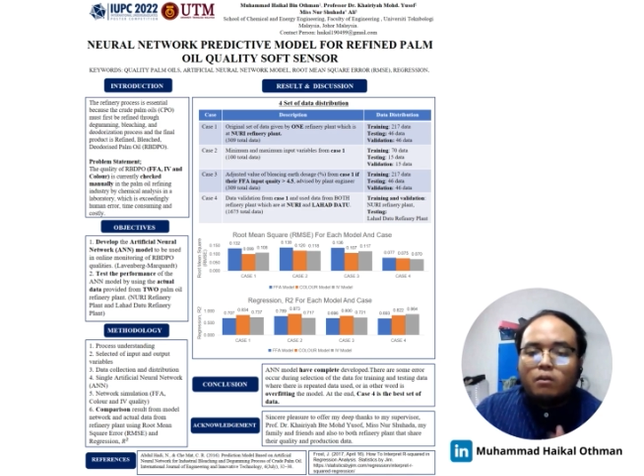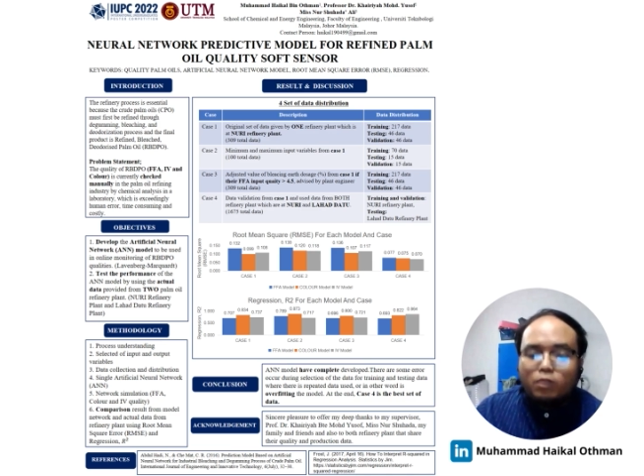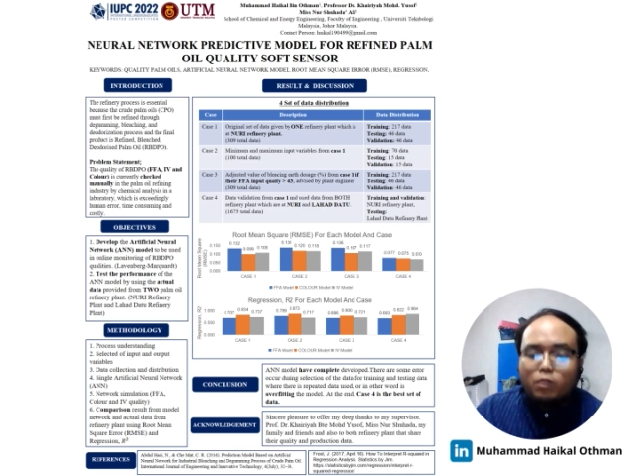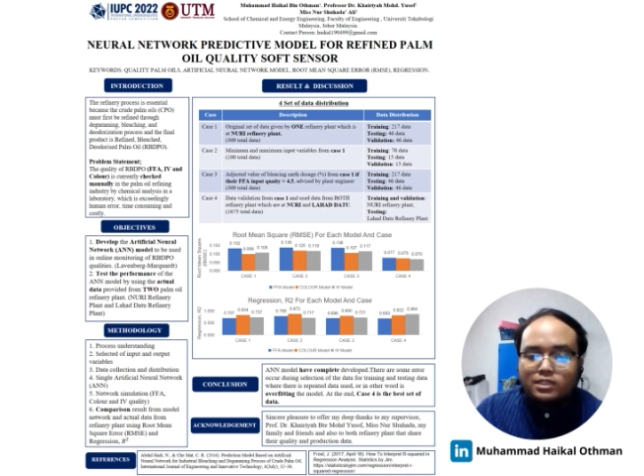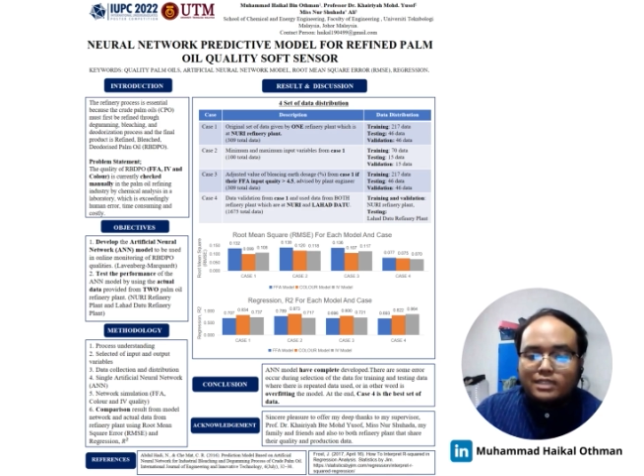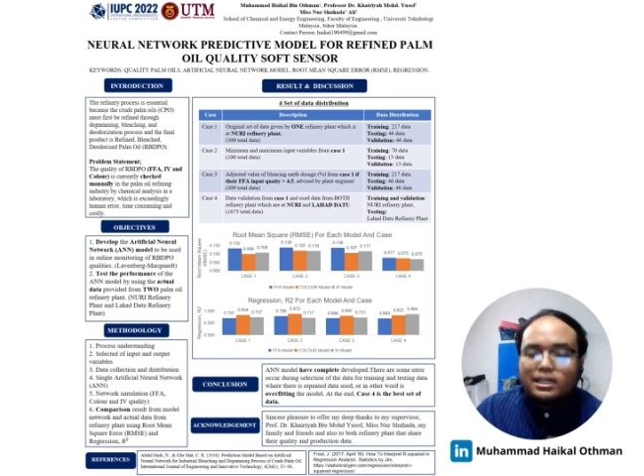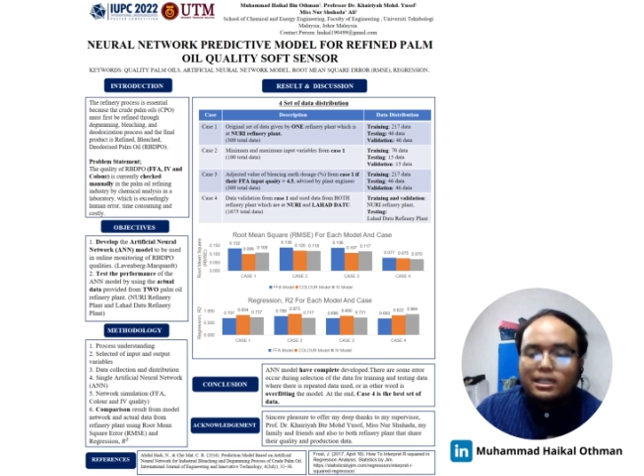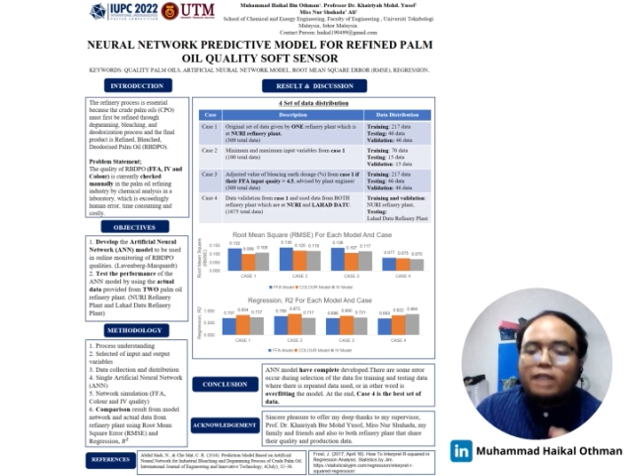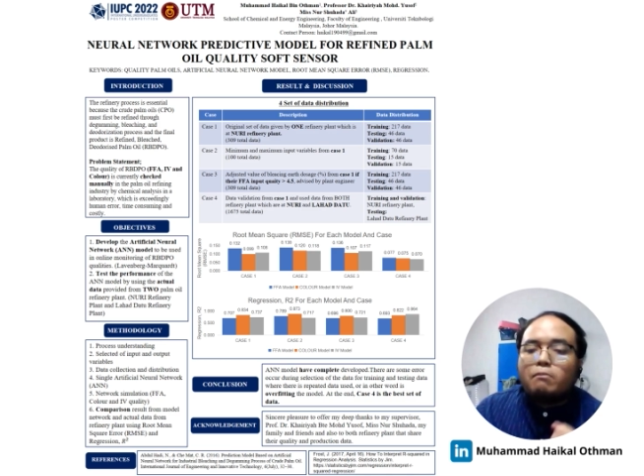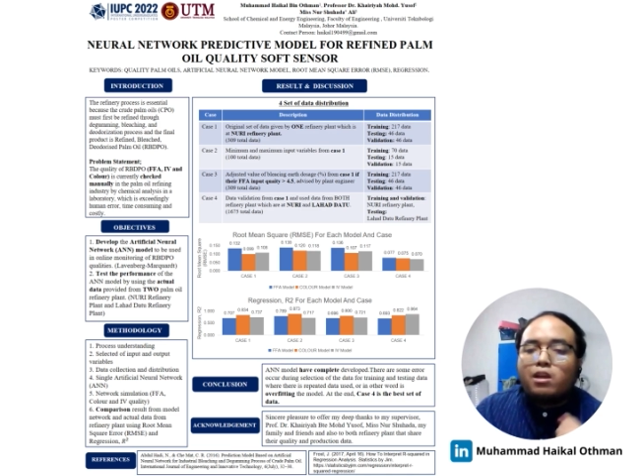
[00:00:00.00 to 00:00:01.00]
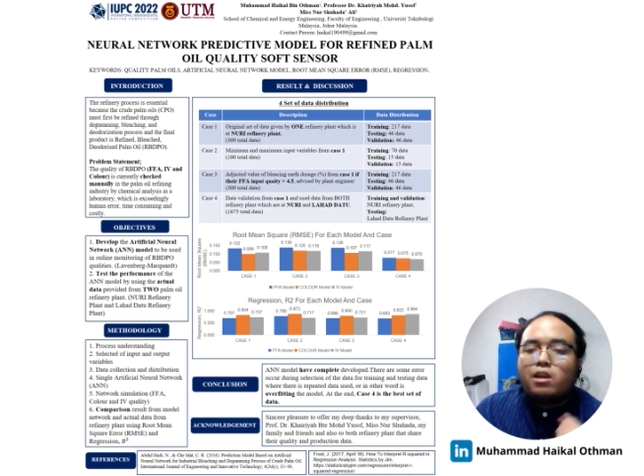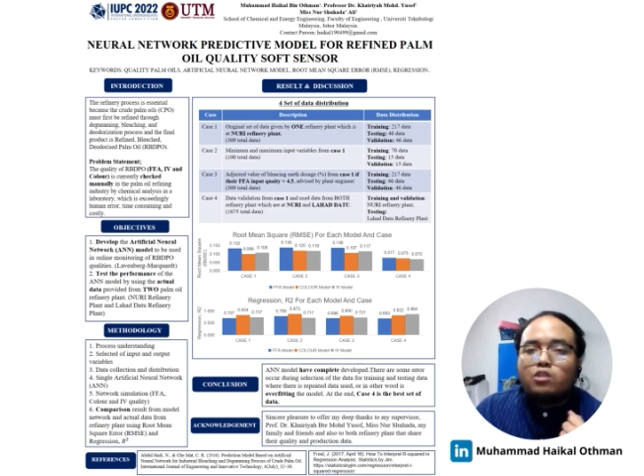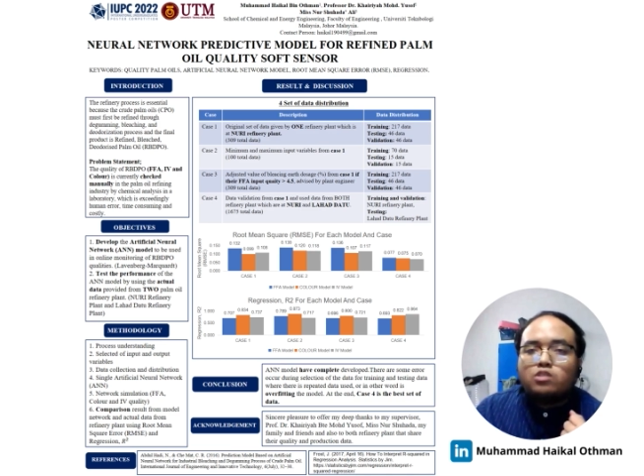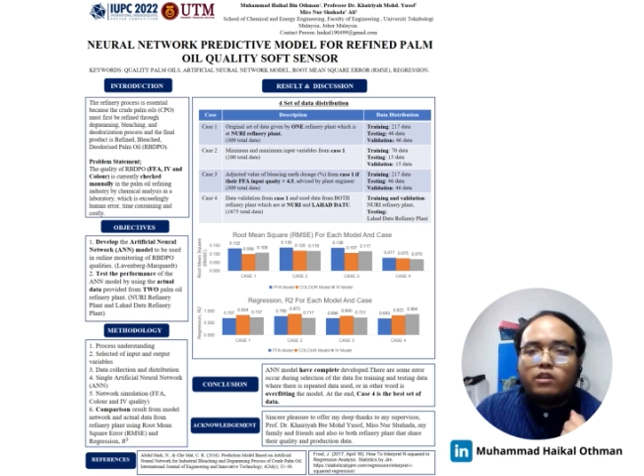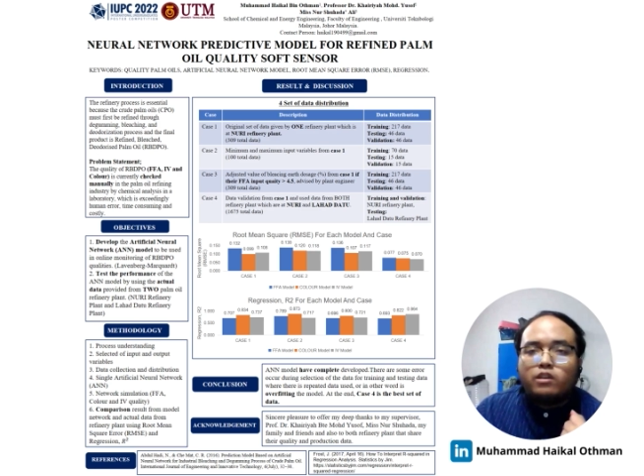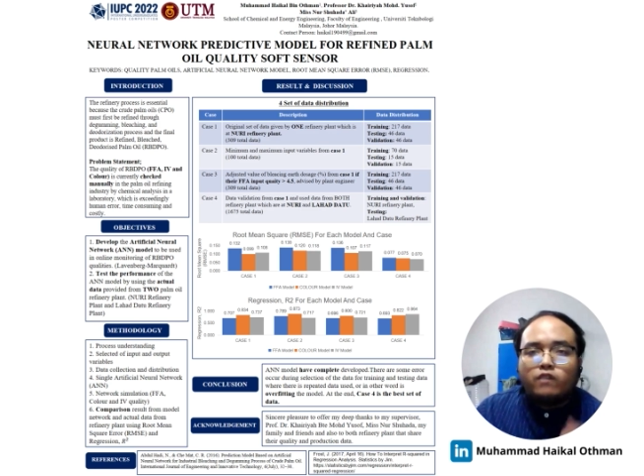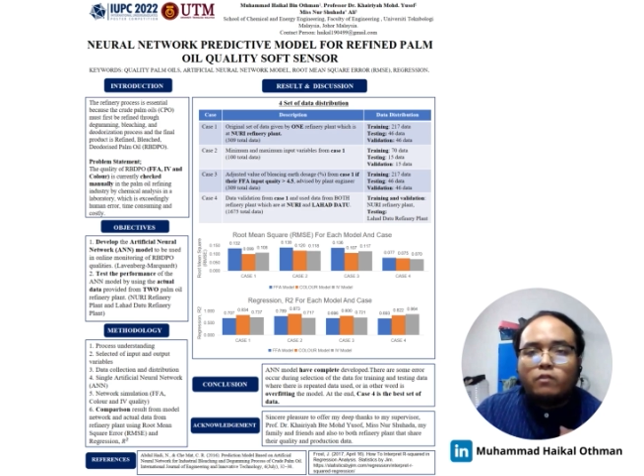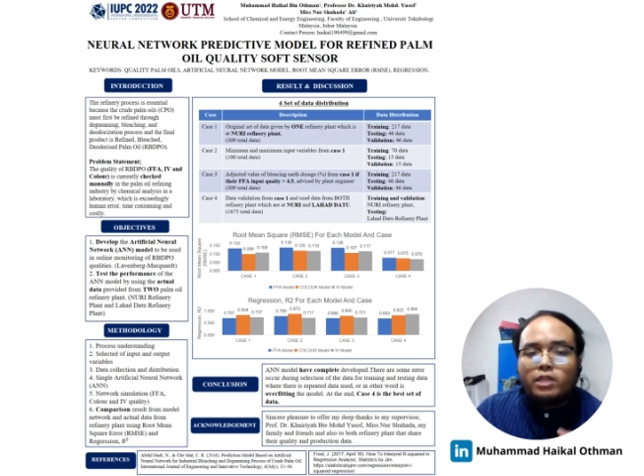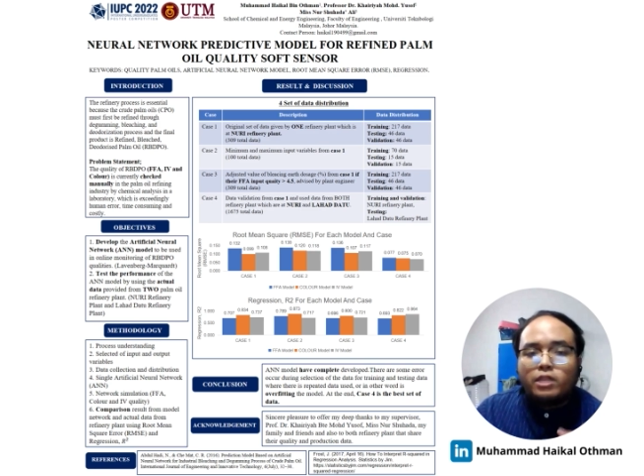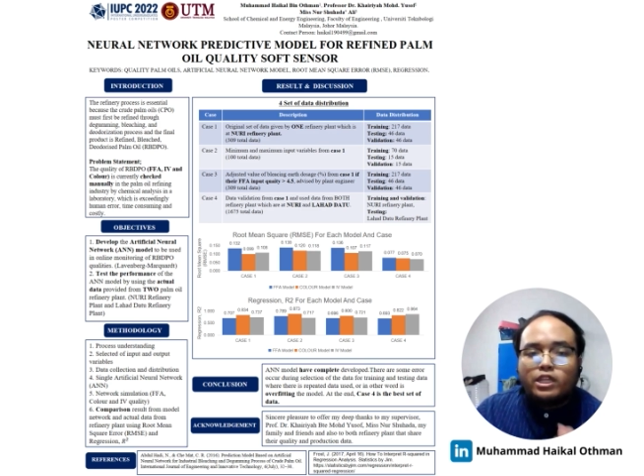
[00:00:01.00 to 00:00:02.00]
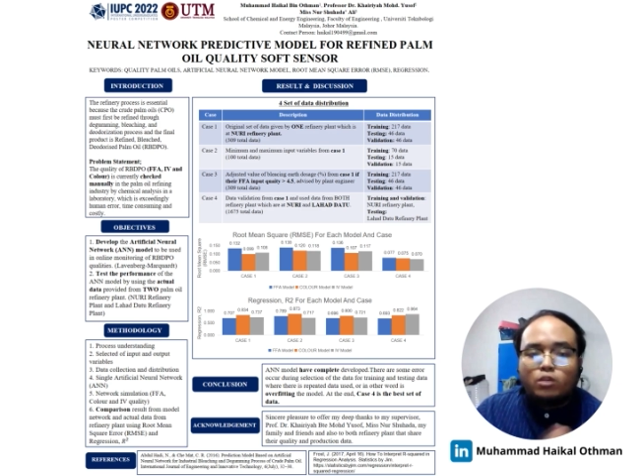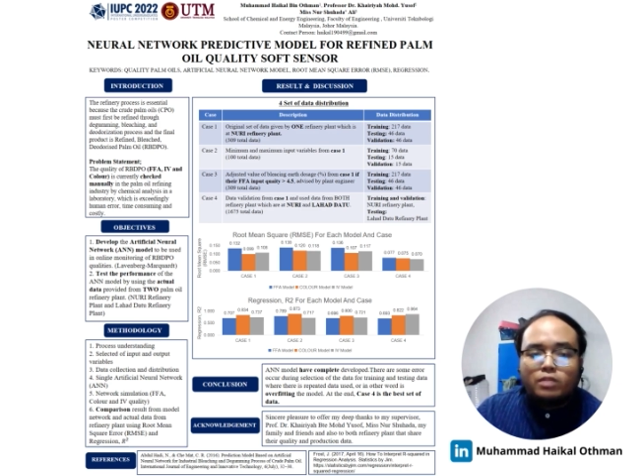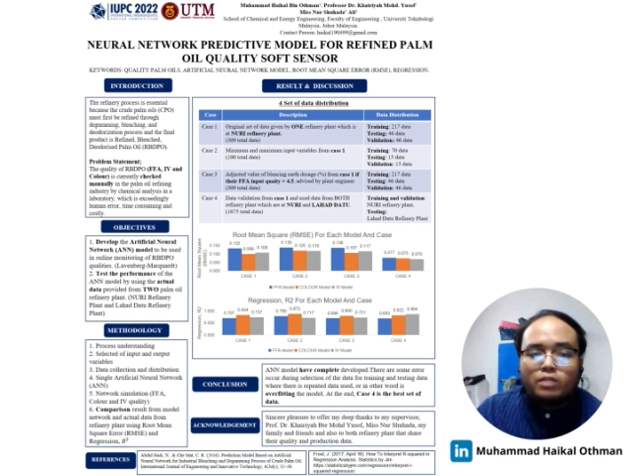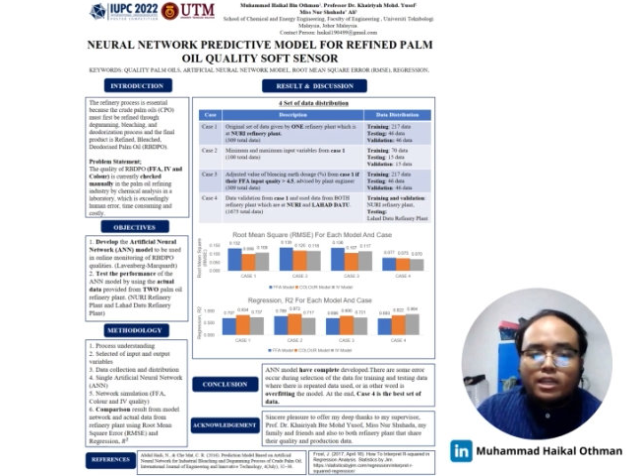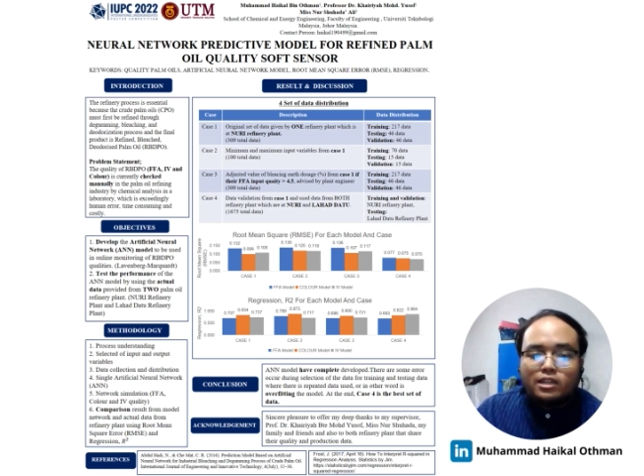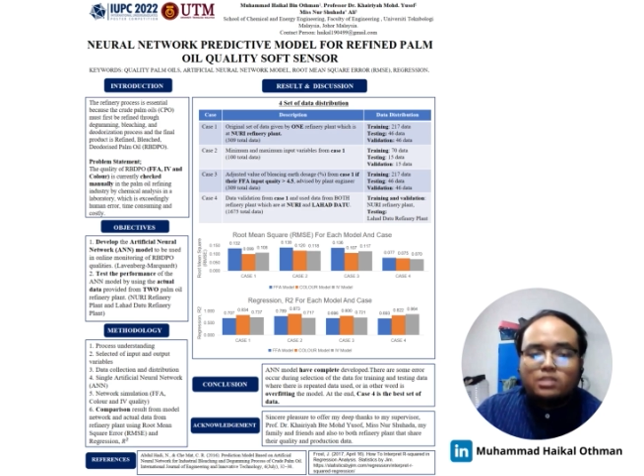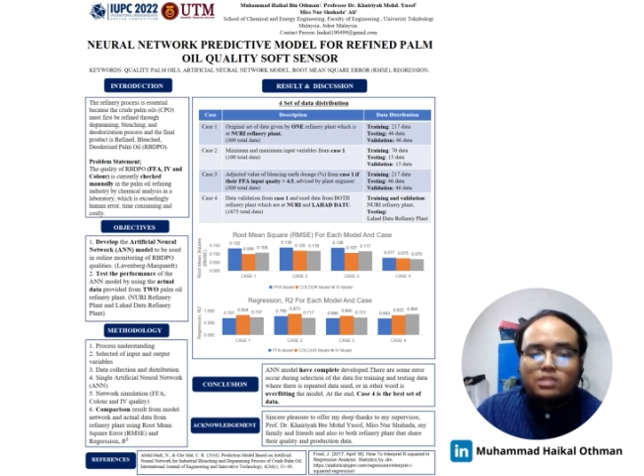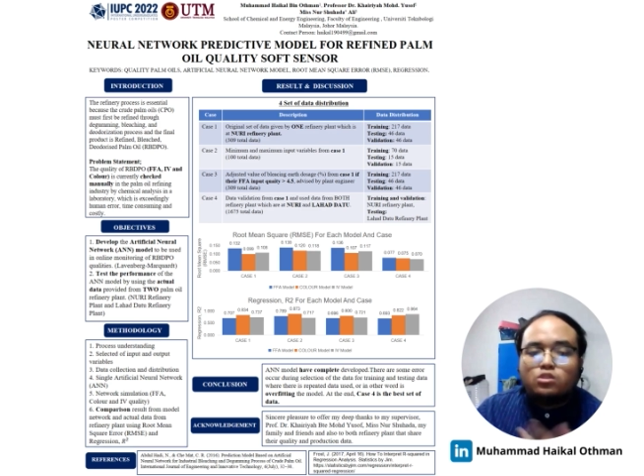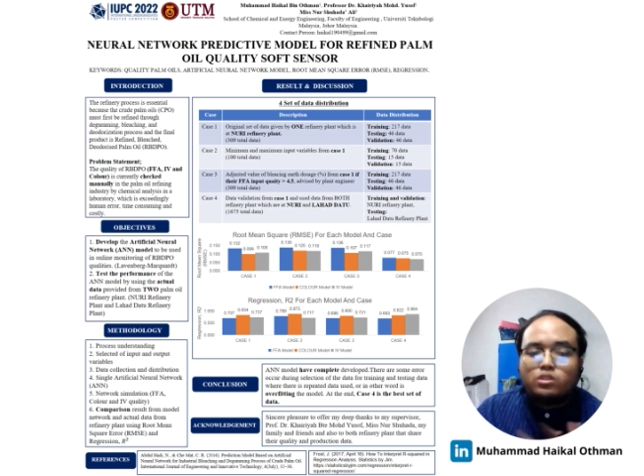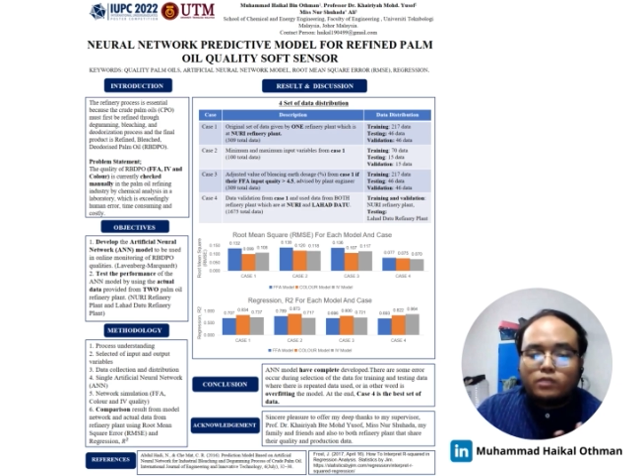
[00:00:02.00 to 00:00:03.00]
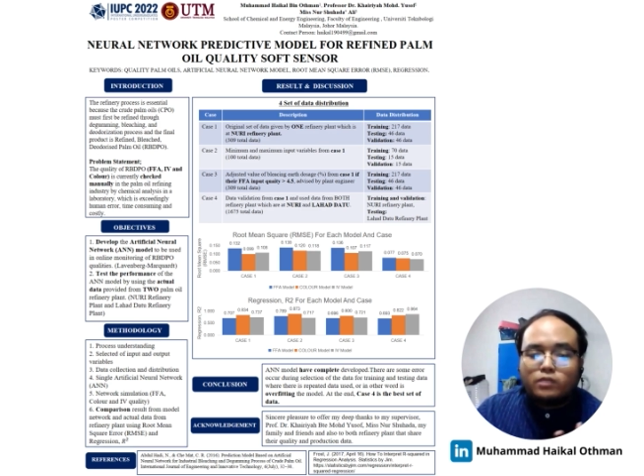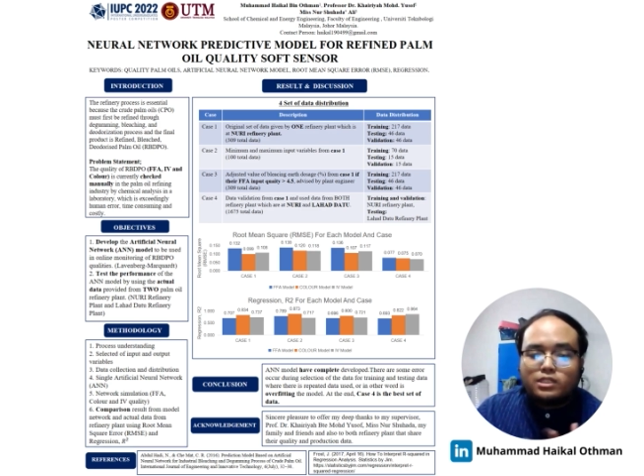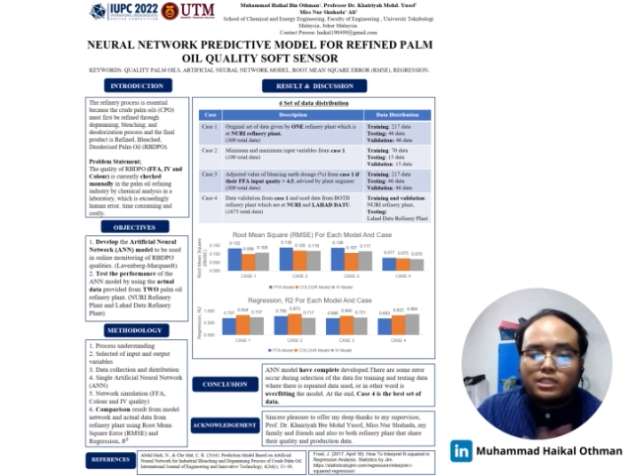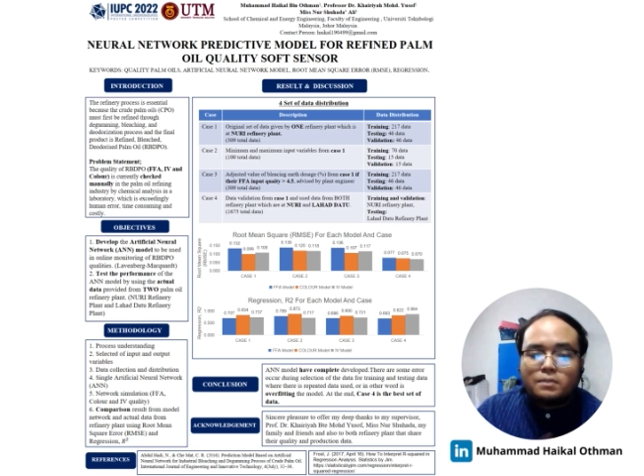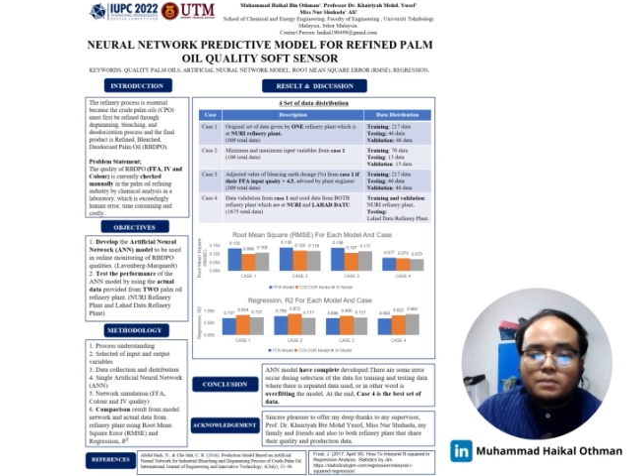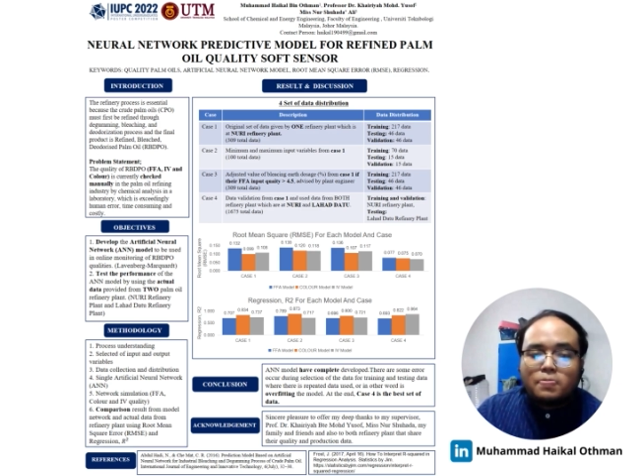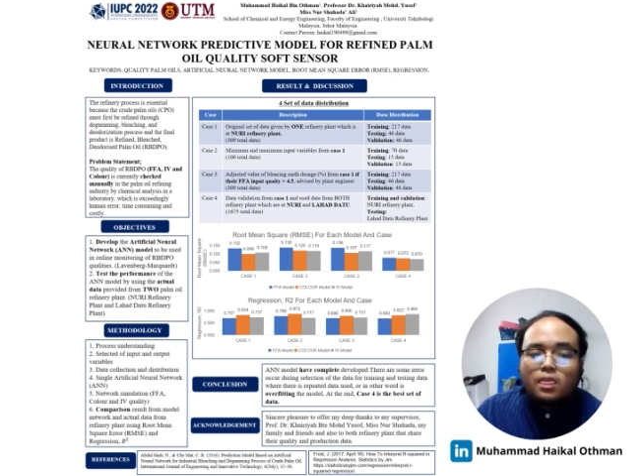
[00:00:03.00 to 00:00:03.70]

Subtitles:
process, and might also involve many human errors through the process.